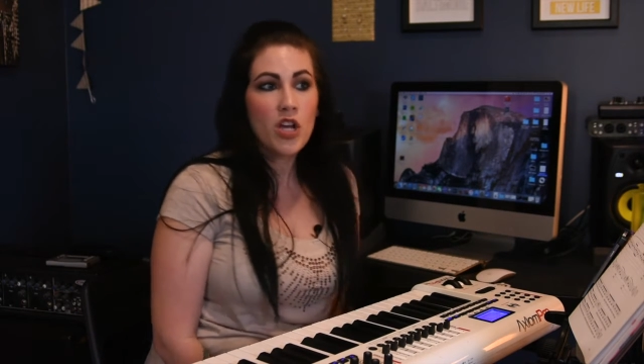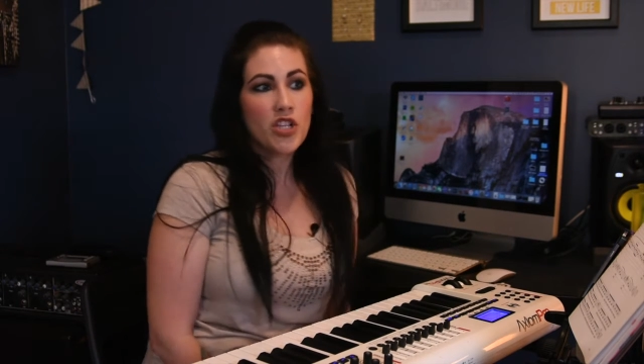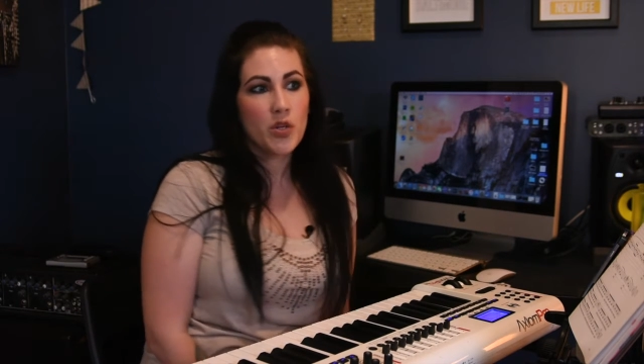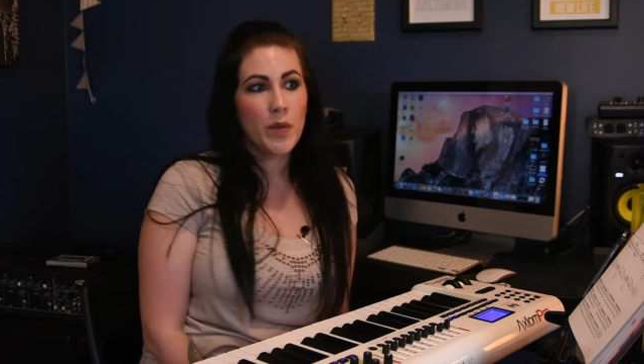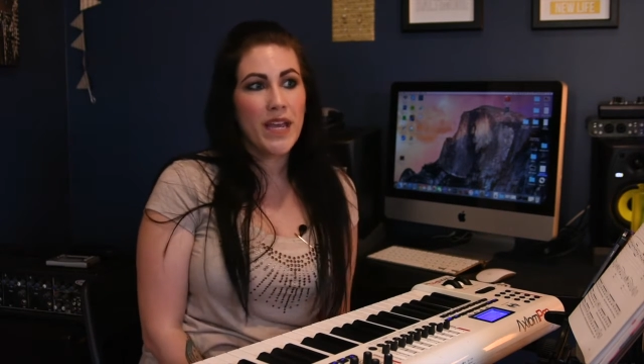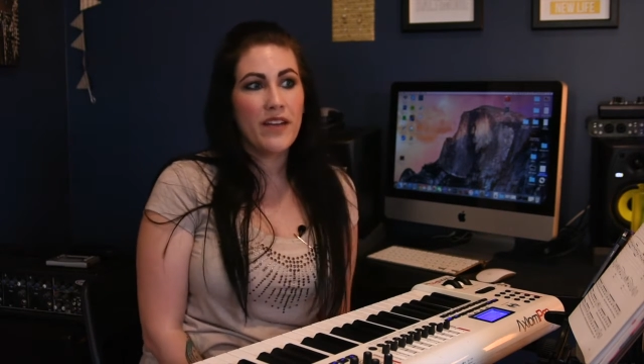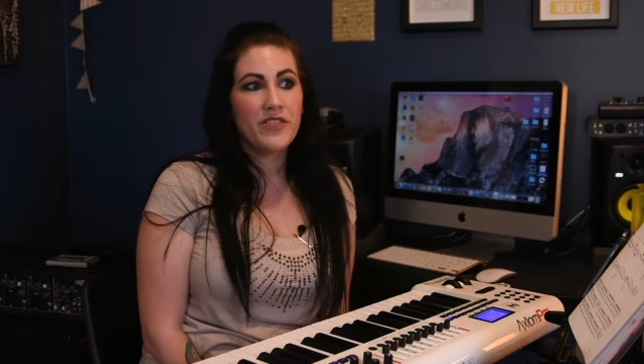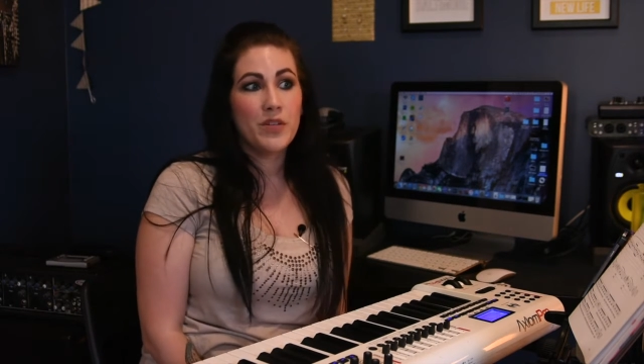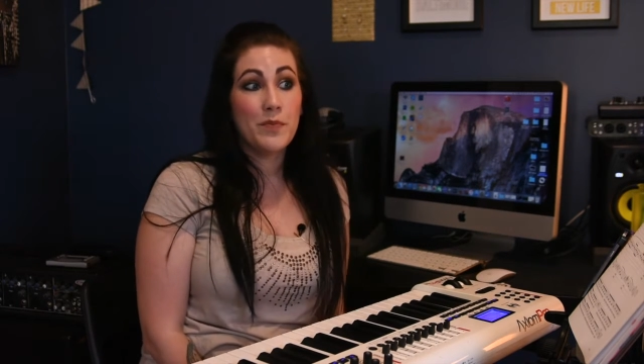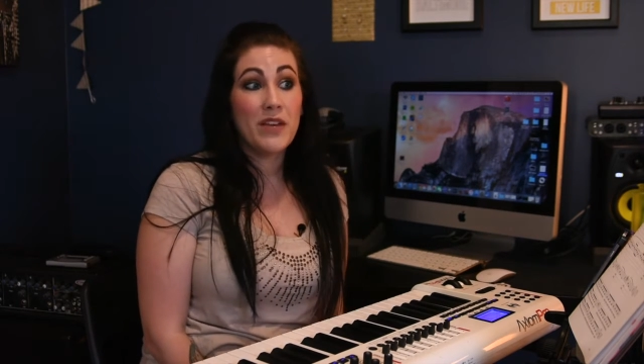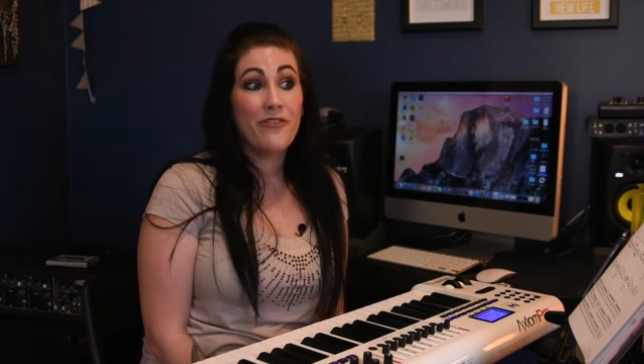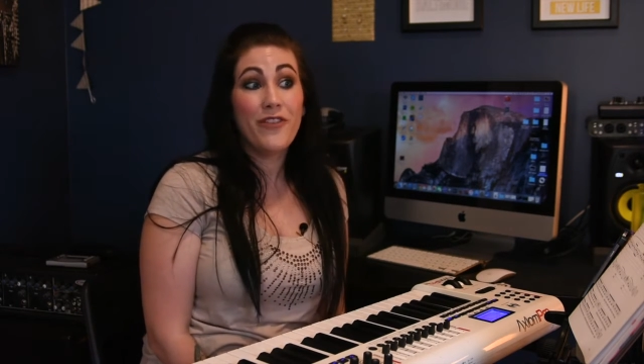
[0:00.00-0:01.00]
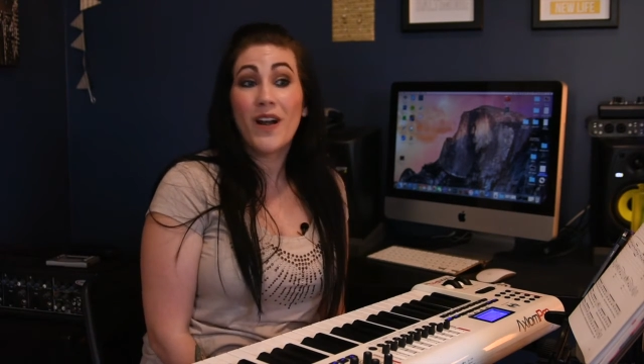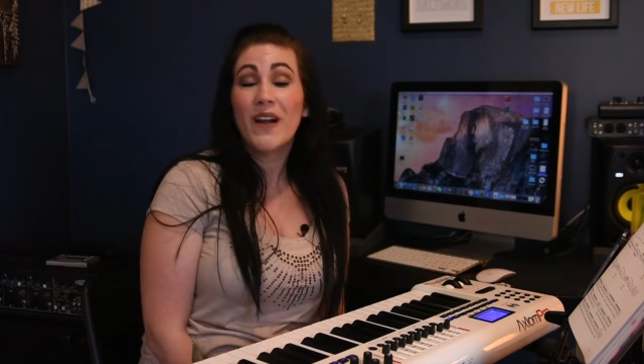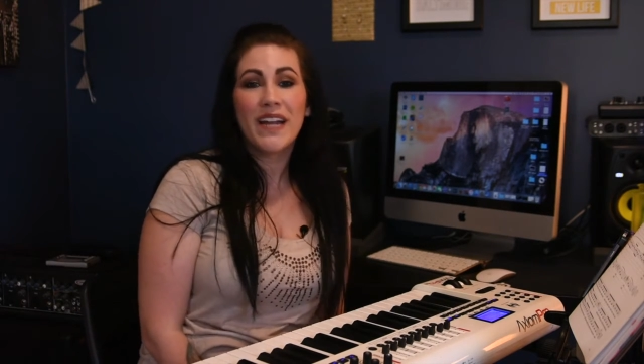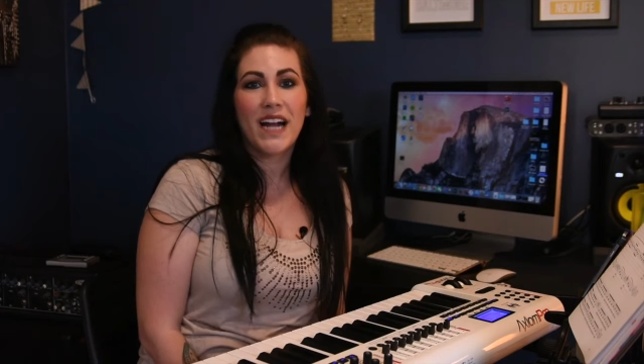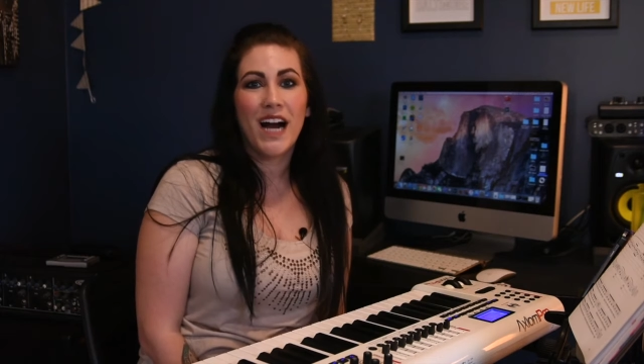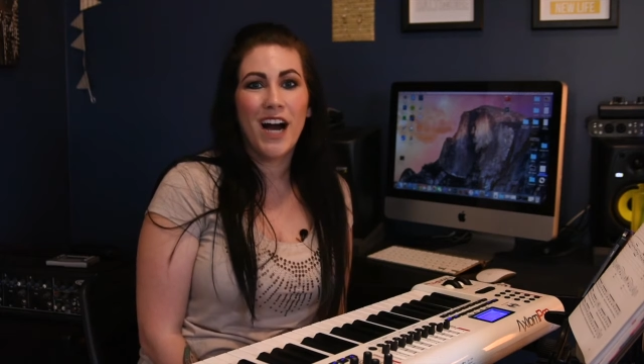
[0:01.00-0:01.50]
So we have to be very
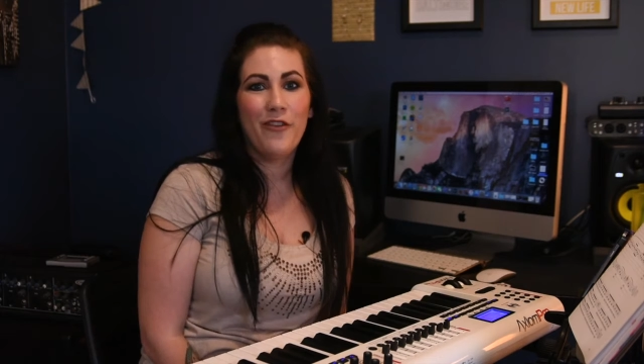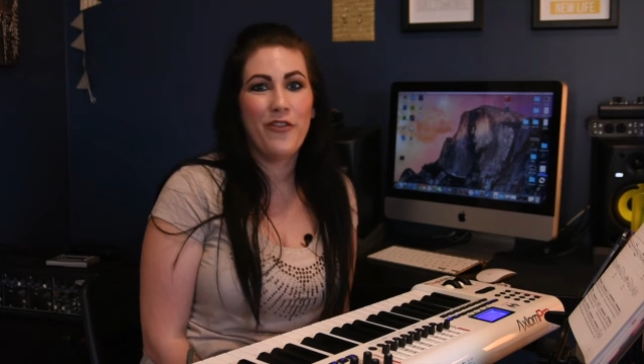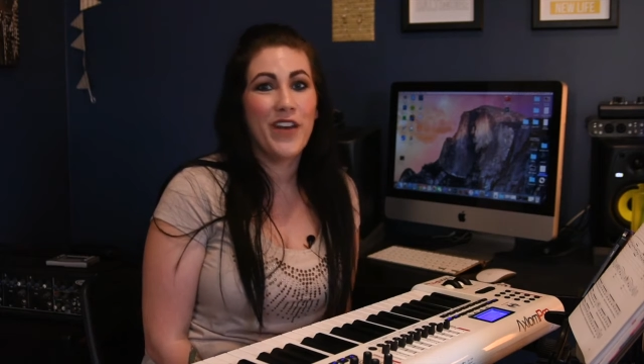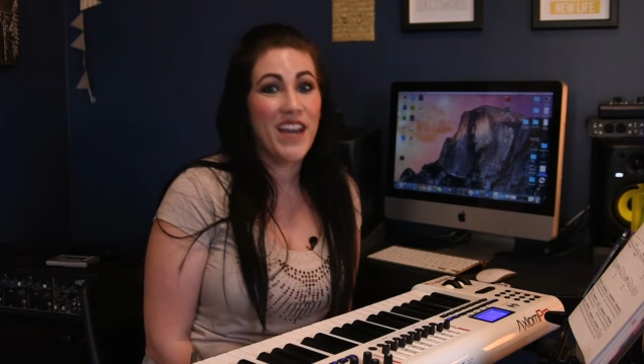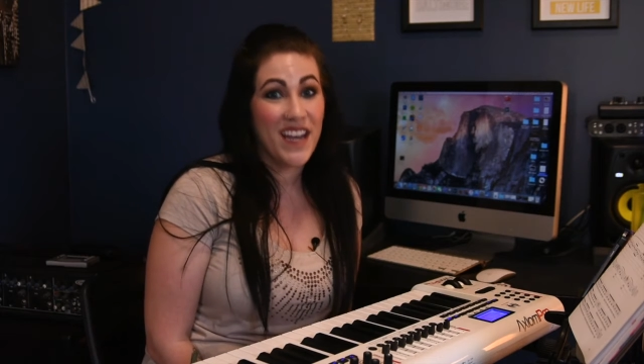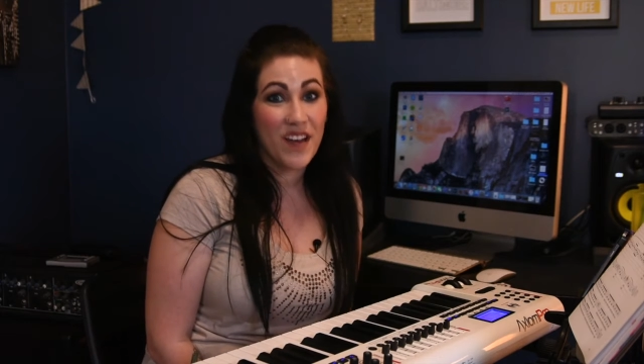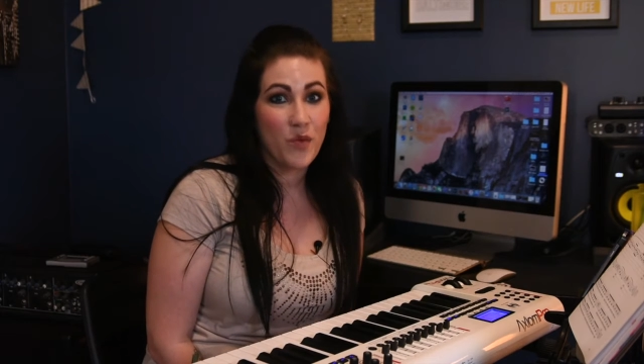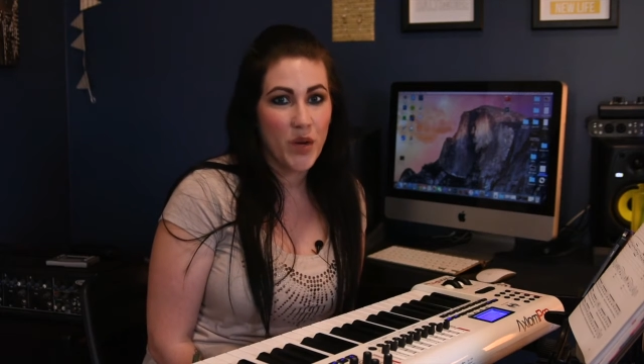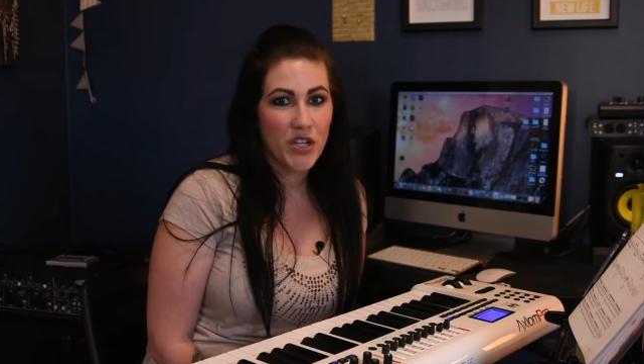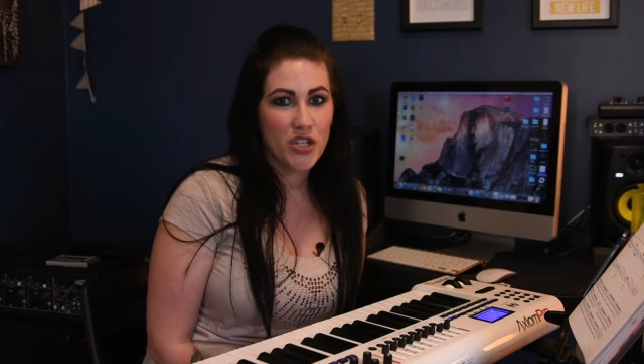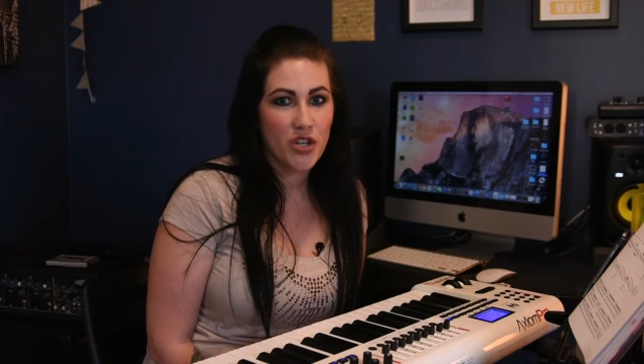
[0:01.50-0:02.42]
confident in which